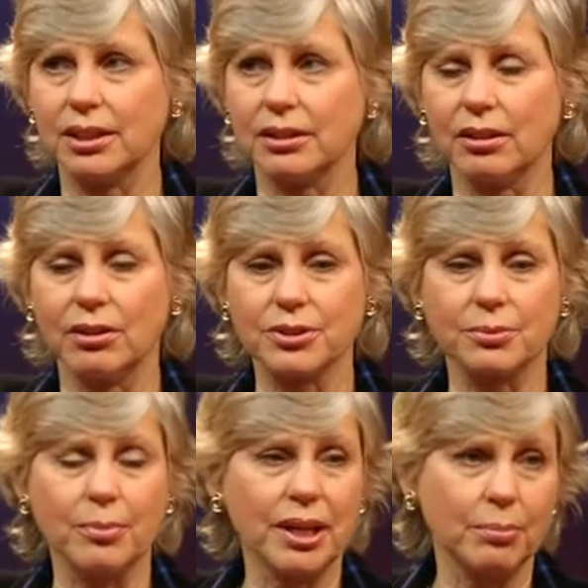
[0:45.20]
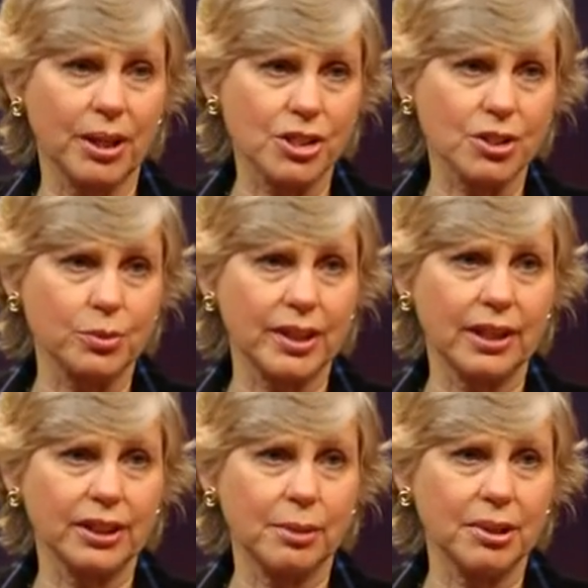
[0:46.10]
and also many patients without
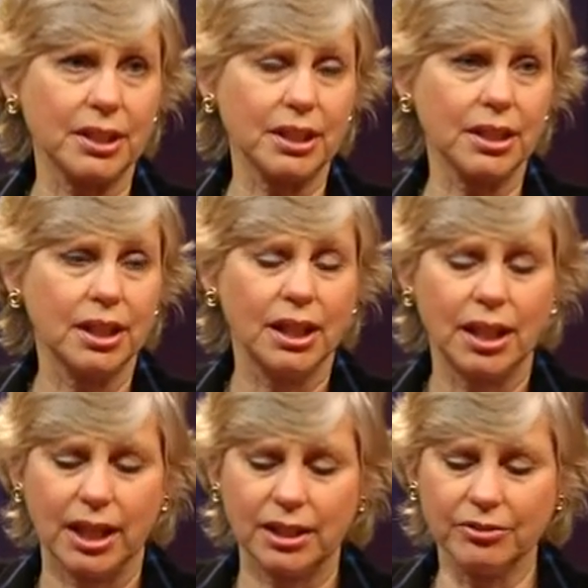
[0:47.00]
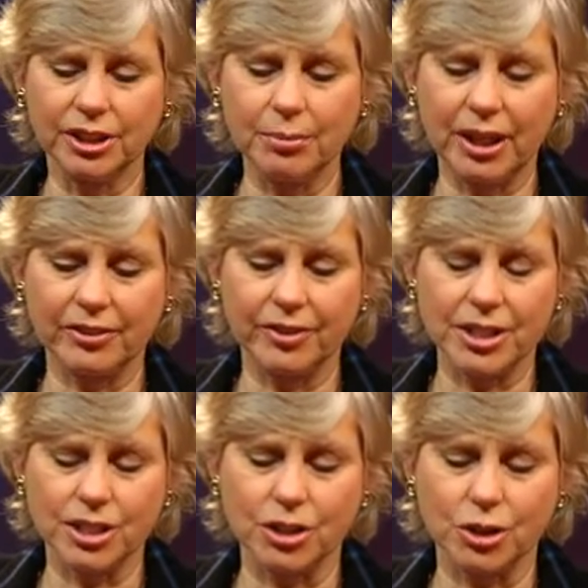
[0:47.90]
IBD, and it really
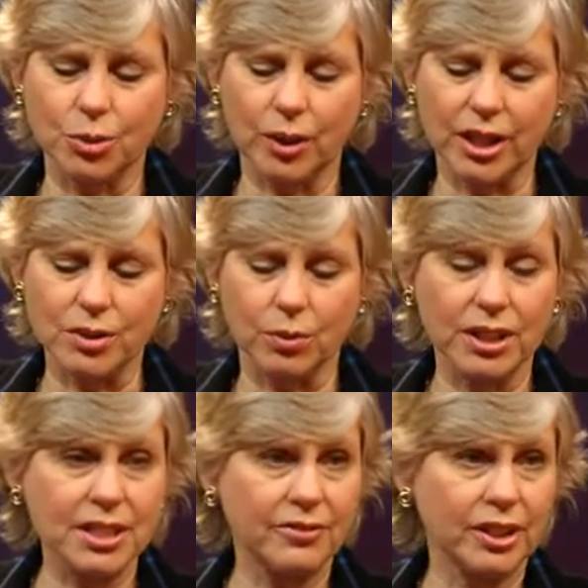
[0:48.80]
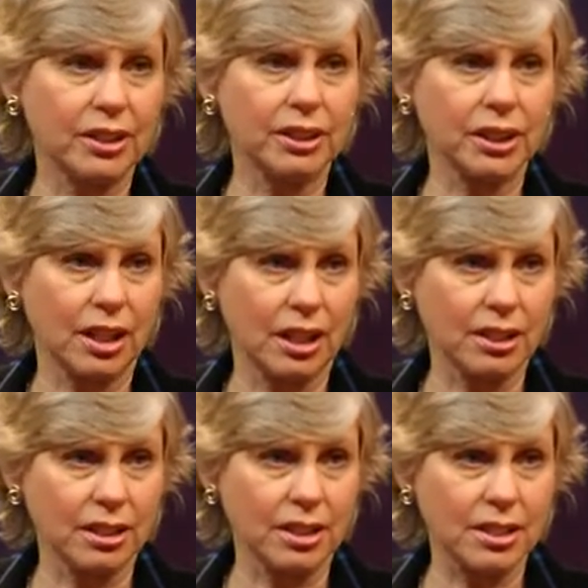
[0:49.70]
manifests in two ways. One is fecal
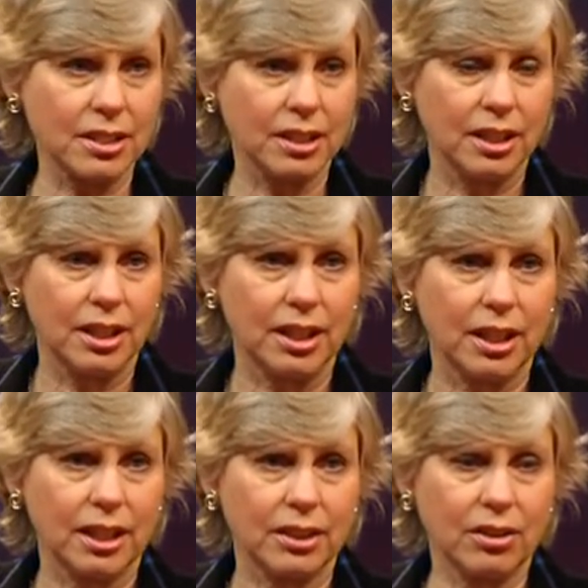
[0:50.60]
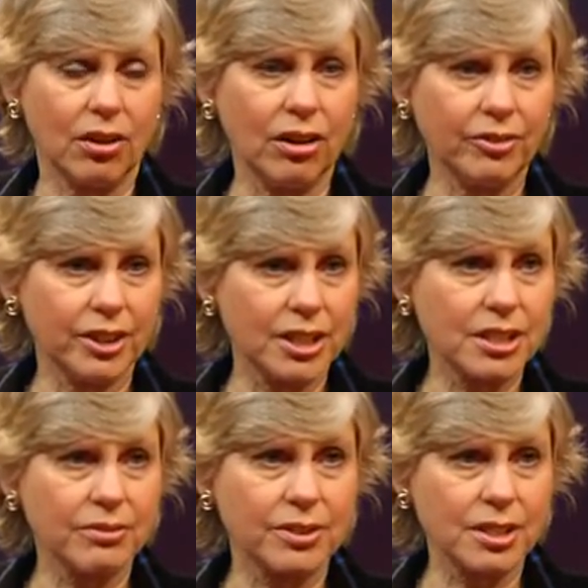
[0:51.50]
incontinence, and often it's a
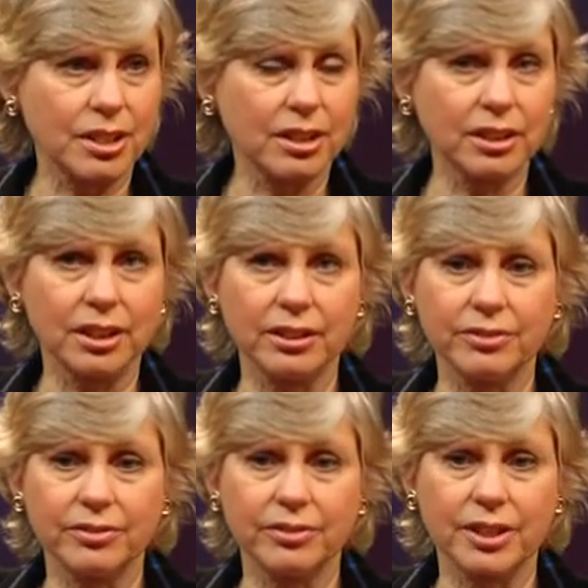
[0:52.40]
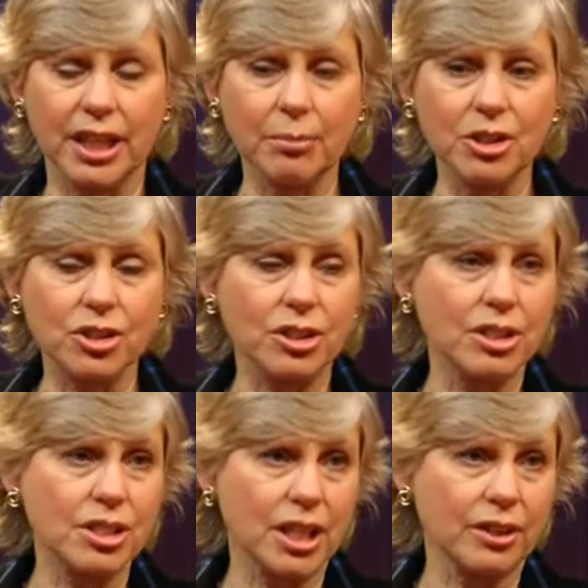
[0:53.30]
result of damage to
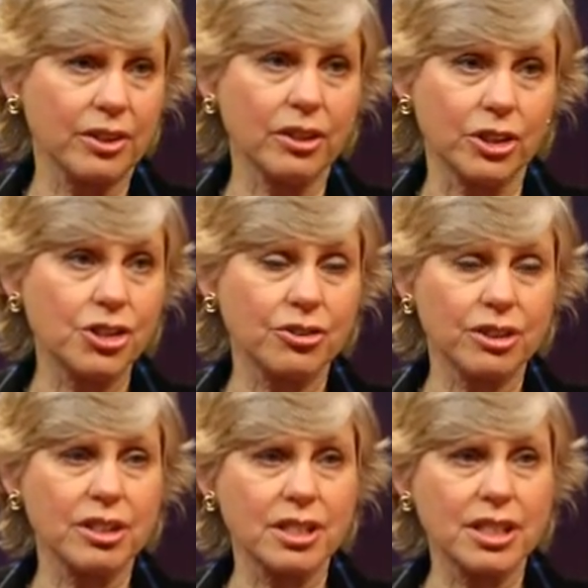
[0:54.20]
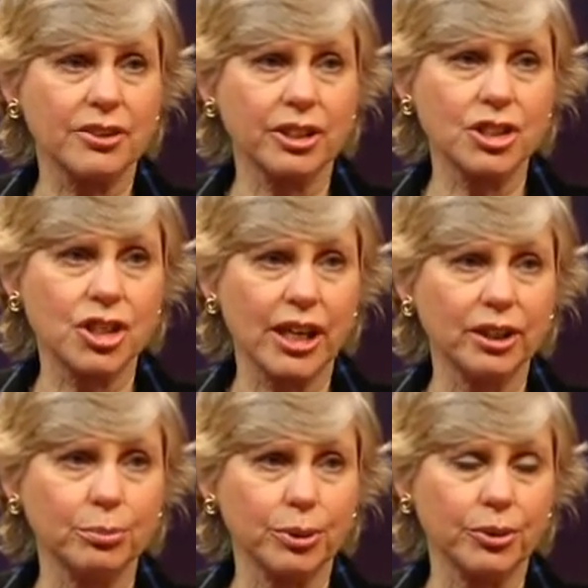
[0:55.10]
this area, or injury to this area at
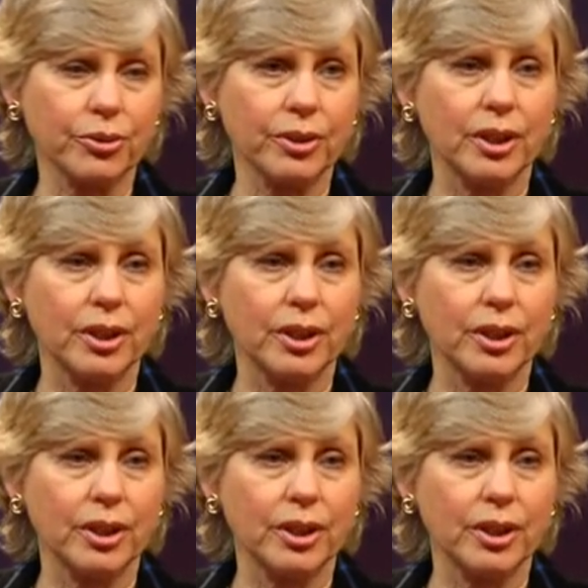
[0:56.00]
childbirth,